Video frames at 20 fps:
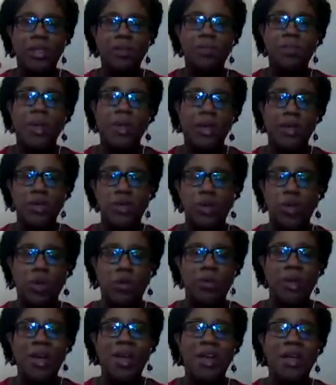pays
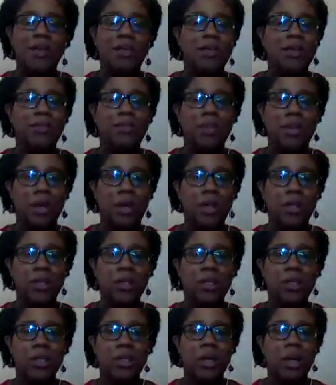off
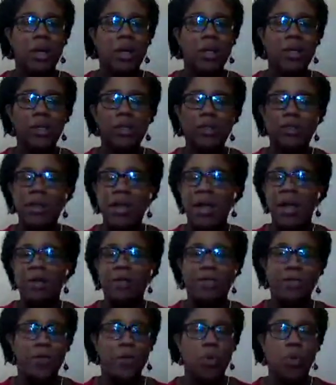dividends
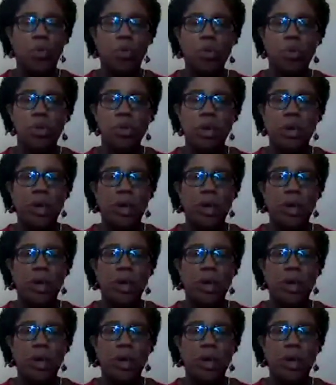tenfold